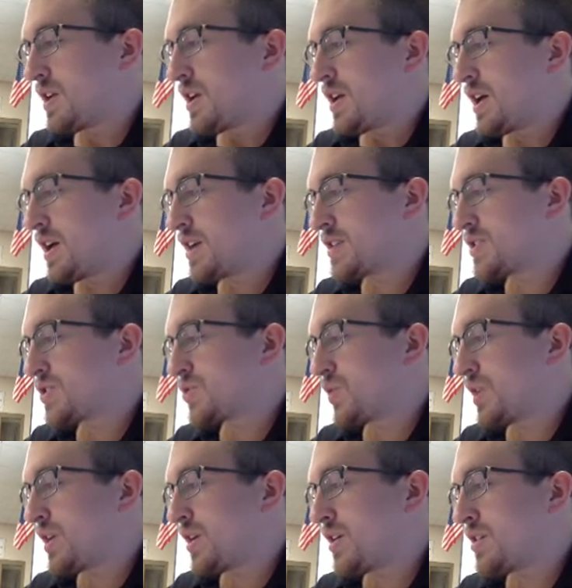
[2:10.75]
x
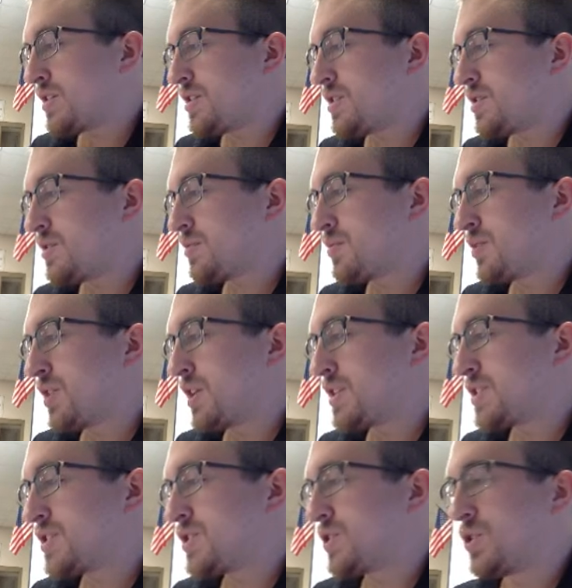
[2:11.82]
squared
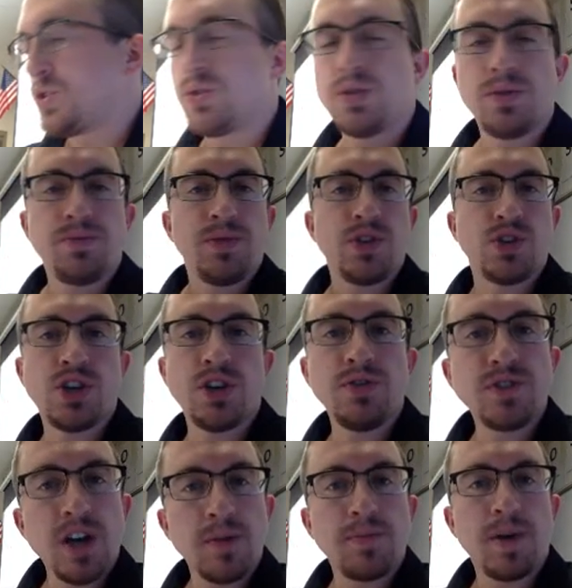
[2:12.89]
plus 2.
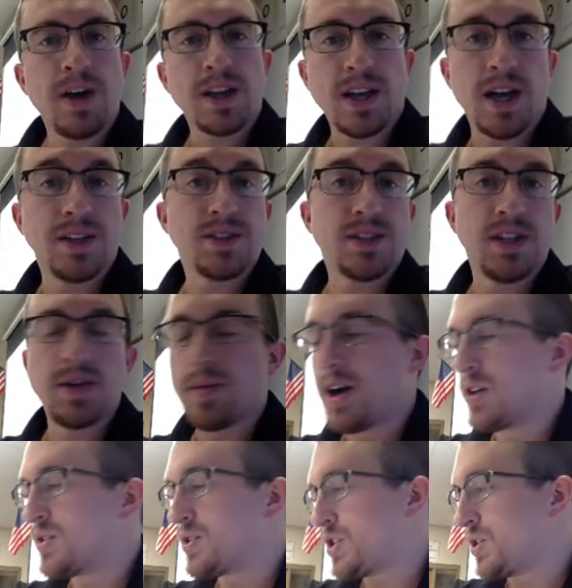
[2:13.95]
Shift up by a constant
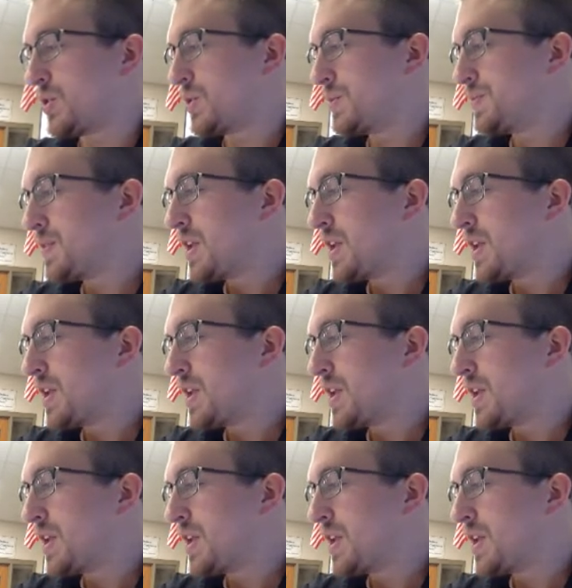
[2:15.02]
amount, 2.